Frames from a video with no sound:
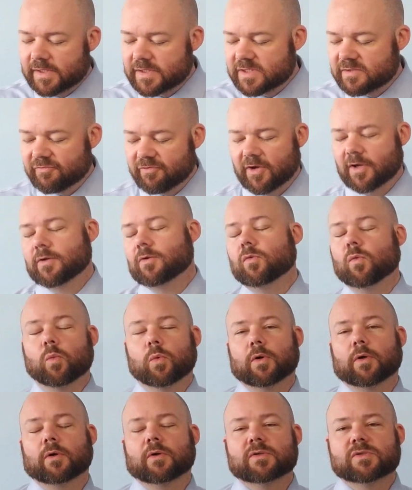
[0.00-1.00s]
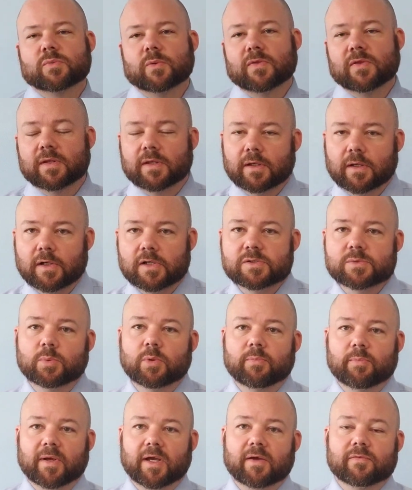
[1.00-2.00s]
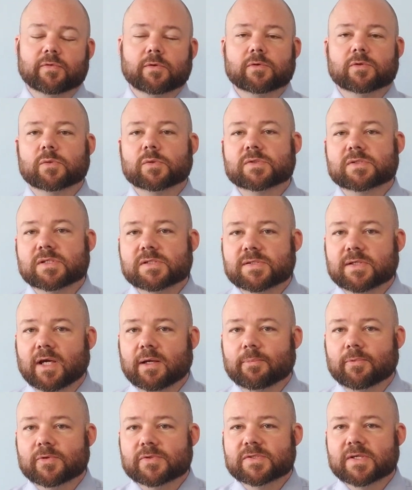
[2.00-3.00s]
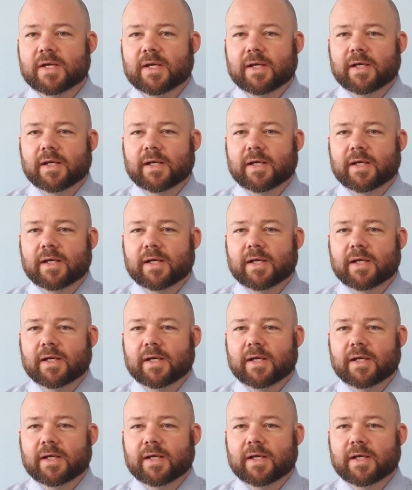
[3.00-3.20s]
his final words within the Gospel of Matthew to his disciples,